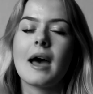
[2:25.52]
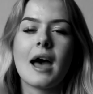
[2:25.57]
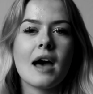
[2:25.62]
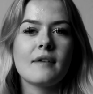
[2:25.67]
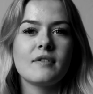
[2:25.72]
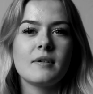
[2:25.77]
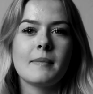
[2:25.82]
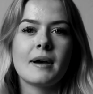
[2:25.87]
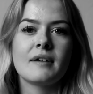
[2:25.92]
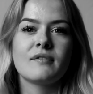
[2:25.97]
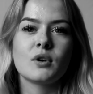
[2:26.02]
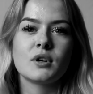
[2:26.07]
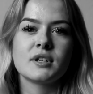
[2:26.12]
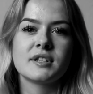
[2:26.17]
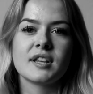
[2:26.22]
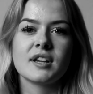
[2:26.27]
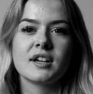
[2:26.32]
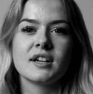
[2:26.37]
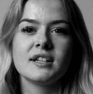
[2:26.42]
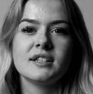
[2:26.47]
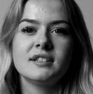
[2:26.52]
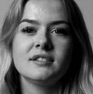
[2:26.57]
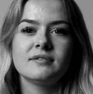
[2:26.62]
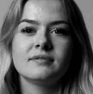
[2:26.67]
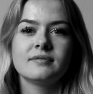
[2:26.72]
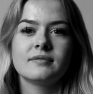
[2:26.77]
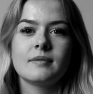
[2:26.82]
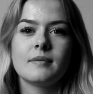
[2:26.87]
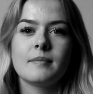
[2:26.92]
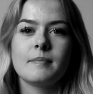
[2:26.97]
Having my voice heard,
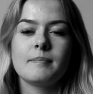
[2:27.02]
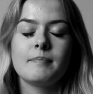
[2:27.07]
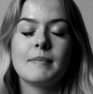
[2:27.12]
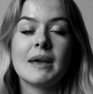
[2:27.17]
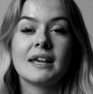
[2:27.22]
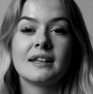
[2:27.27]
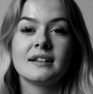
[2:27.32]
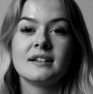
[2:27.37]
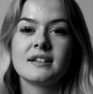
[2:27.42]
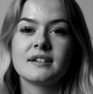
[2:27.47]
making a